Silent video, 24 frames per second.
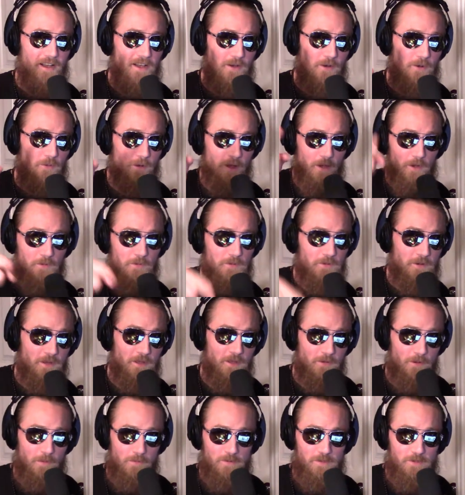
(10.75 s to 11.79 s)
welcome to
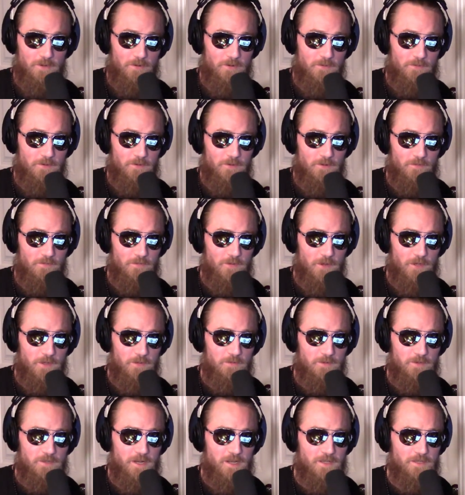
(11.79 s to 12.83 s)
another episode of To The Fullest
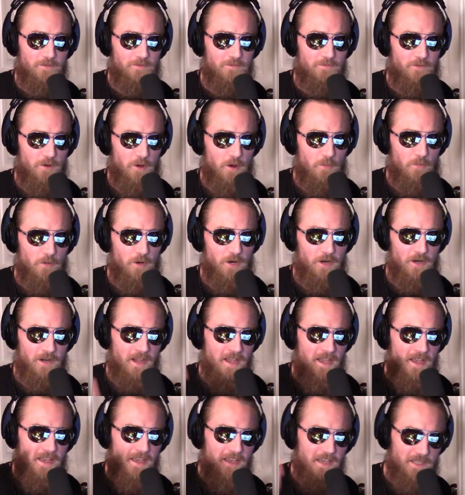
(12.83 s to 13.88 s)
with Jason Froberg.
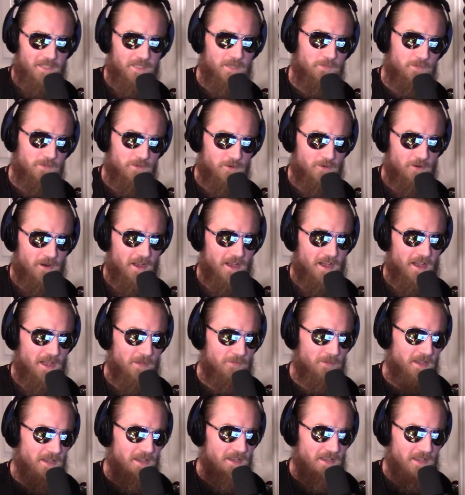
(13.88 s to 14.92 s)
Hit
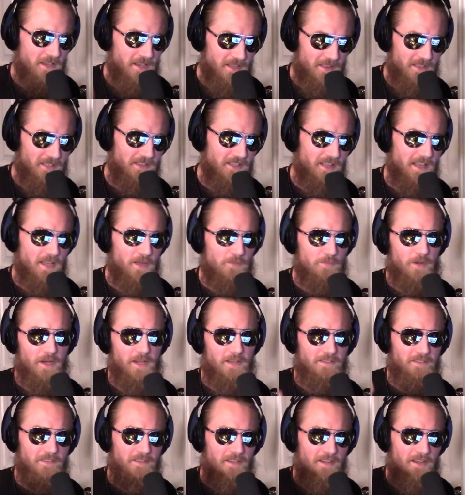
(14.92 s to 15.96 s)
subscribe, hit the like
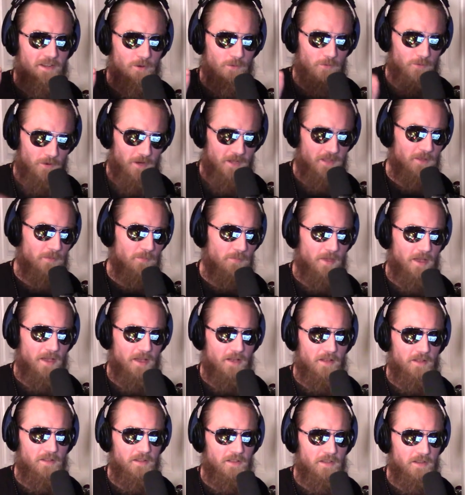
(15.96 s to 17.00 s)
button, ring the
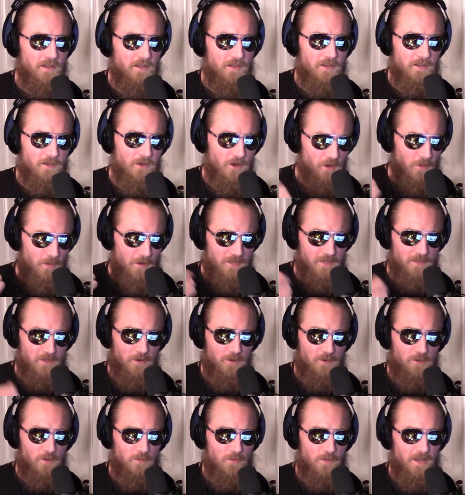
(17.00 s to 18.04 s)
bell, go to my
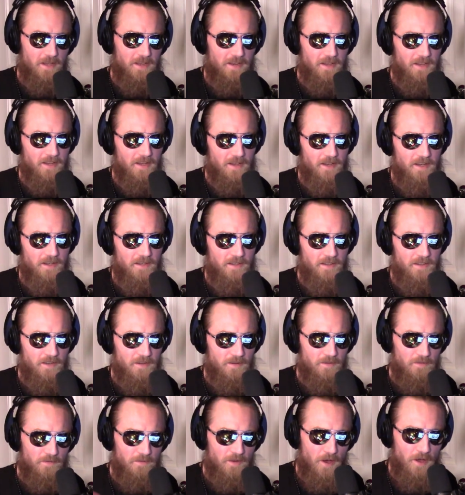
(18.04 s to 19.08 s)
social media,
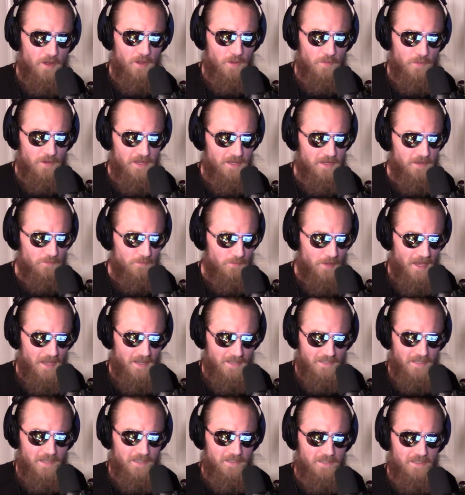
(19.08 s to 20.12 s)
follow me, pay
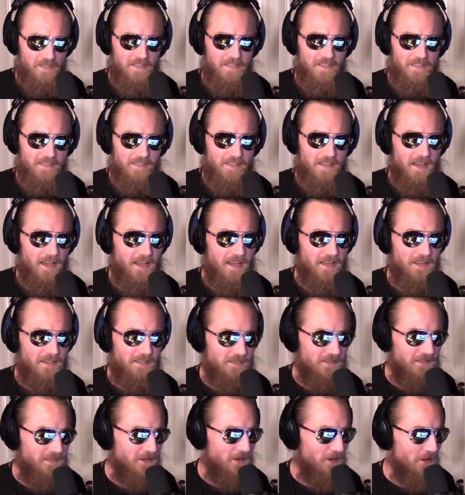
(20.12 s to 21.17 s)
attention to this guy,
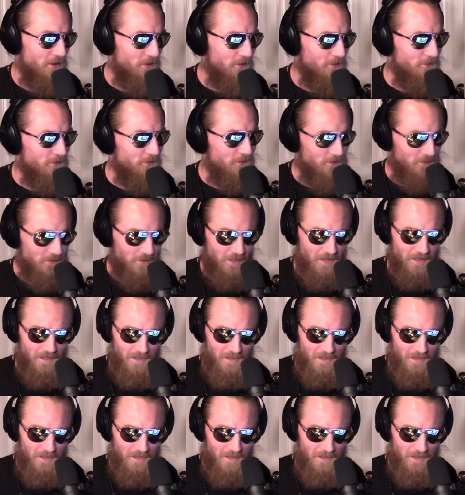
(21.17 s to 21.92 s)
you know? Yeah,